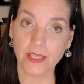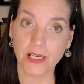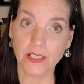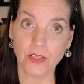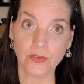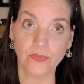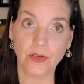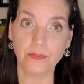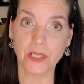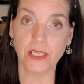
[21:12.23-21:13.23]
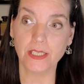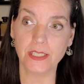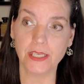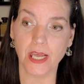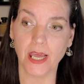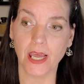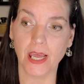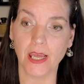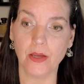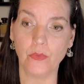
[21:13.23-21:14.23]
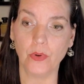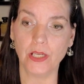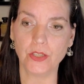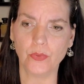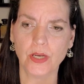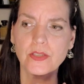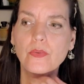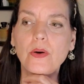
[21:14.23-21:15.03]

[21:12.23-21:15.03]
that I just filmed today, which was,